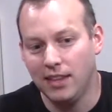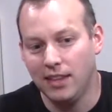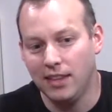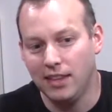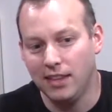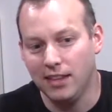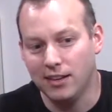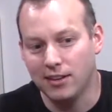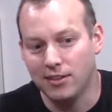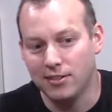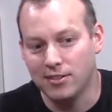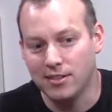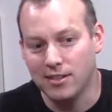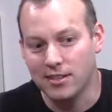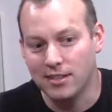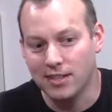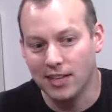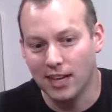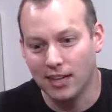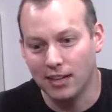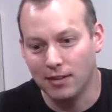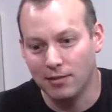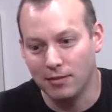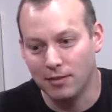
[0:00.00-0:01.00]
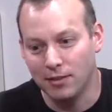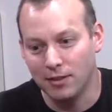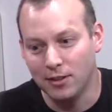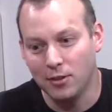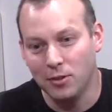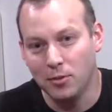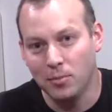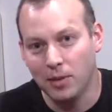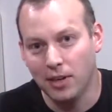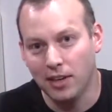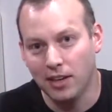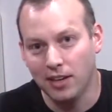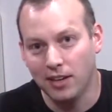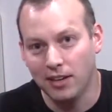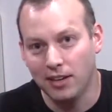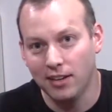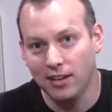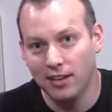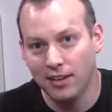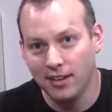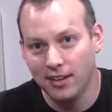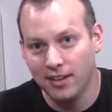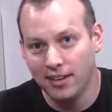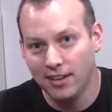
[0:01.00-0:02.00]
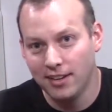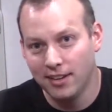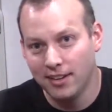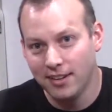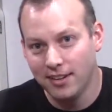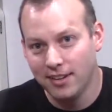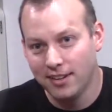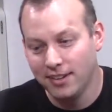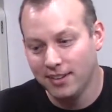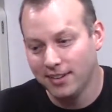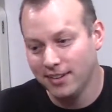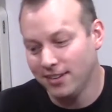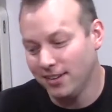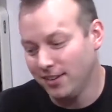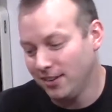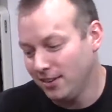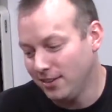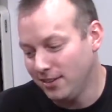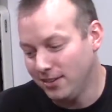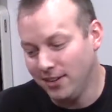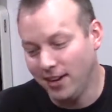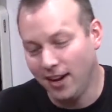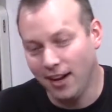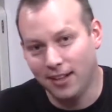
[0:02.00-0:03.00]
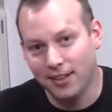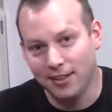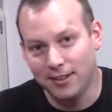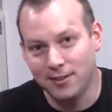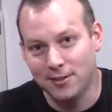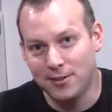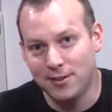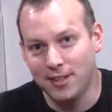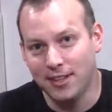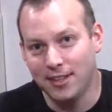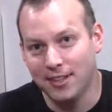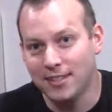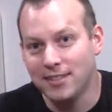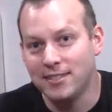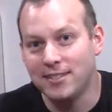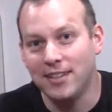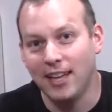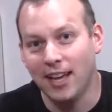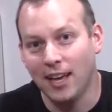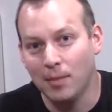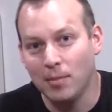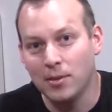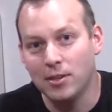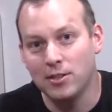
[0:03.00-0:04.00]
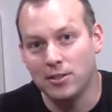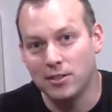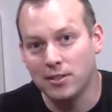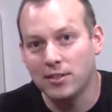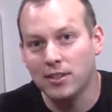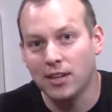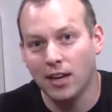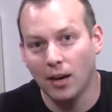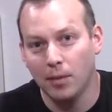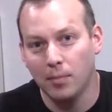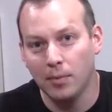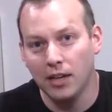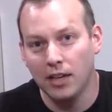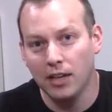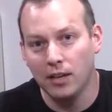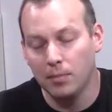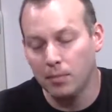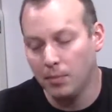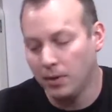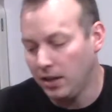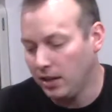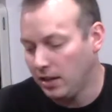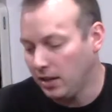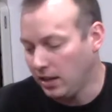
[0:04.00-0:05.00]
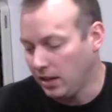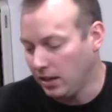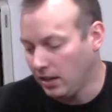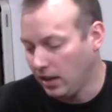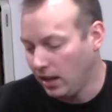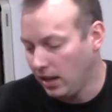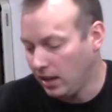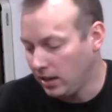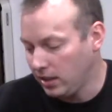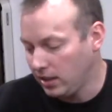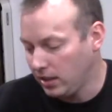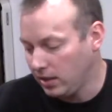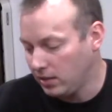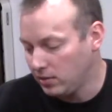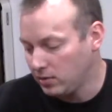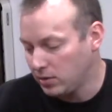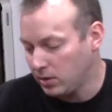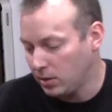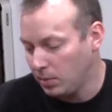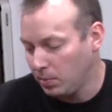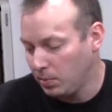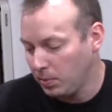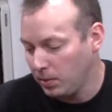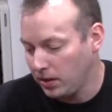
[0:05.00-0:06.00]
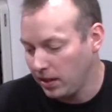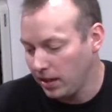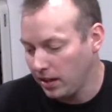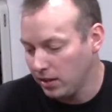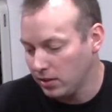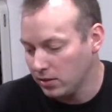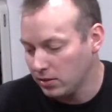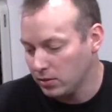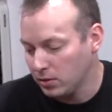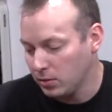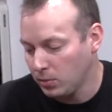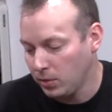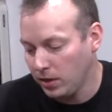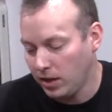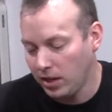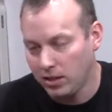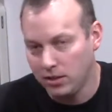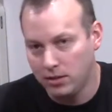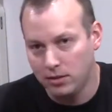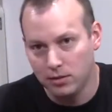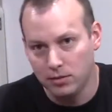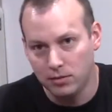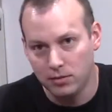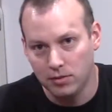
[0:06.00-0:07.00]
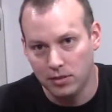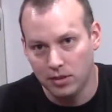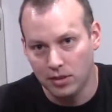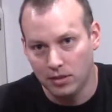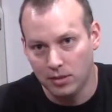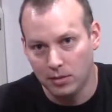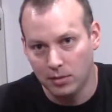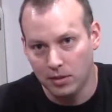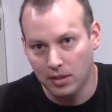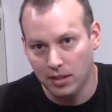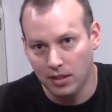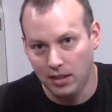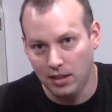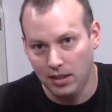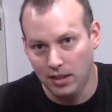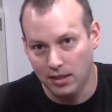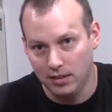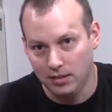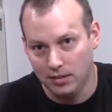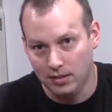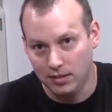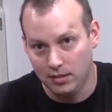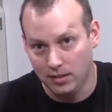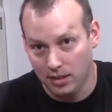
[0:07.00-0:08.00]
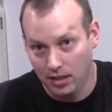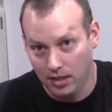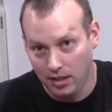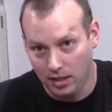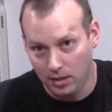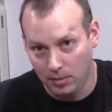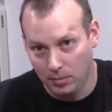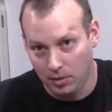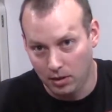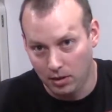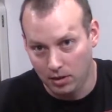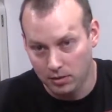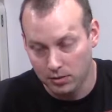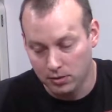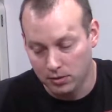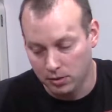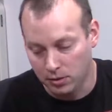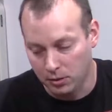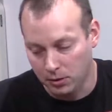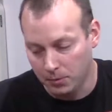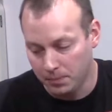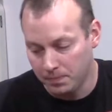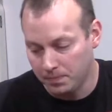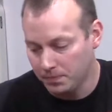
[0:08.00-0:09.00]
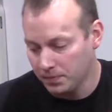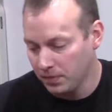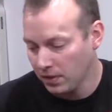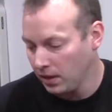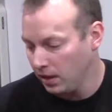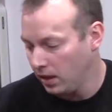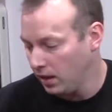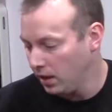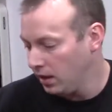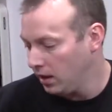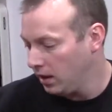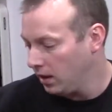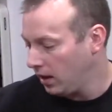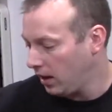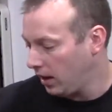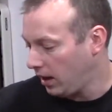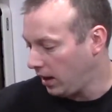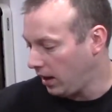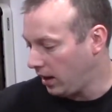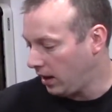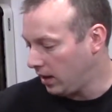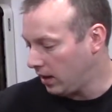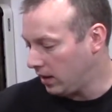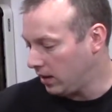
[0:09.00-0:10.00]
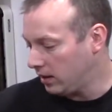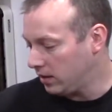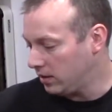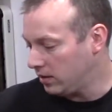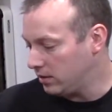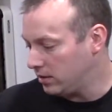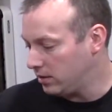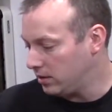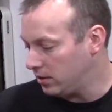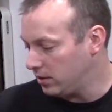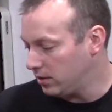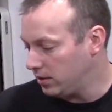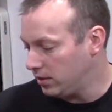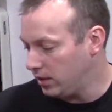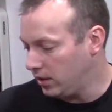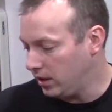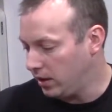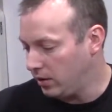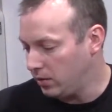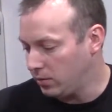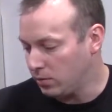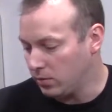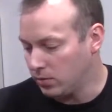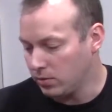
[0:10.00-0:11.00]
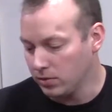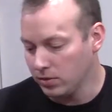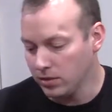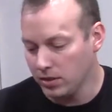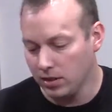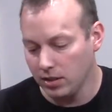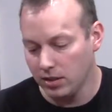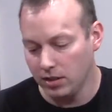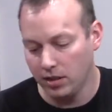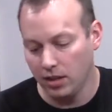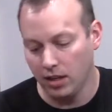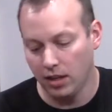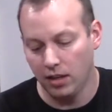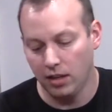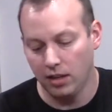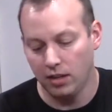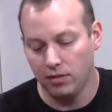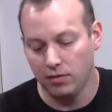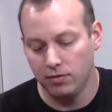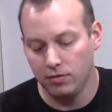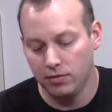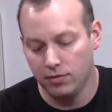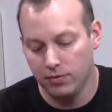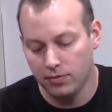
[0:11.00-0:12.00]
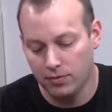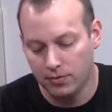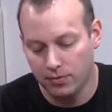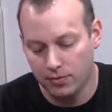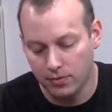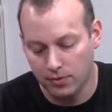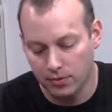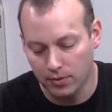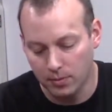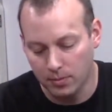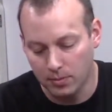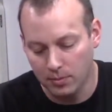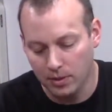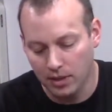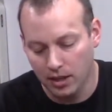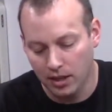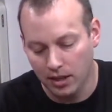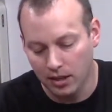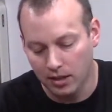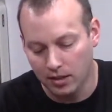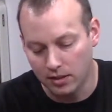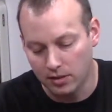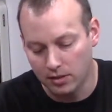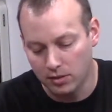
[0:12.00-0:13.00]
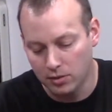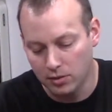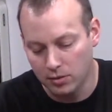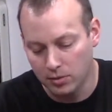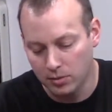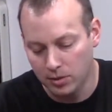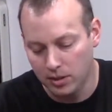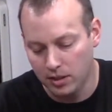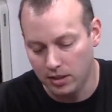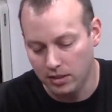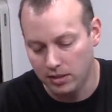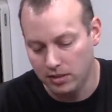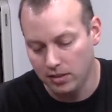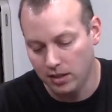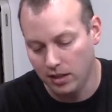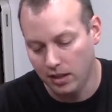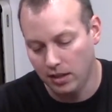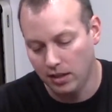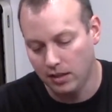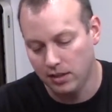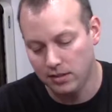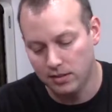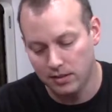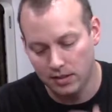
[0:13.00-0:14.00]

There's this kind of looming knowledge that this damage is coming, but it kind of gives the players a way to deal with it as a team also. And it really, for me, the sweetest thing is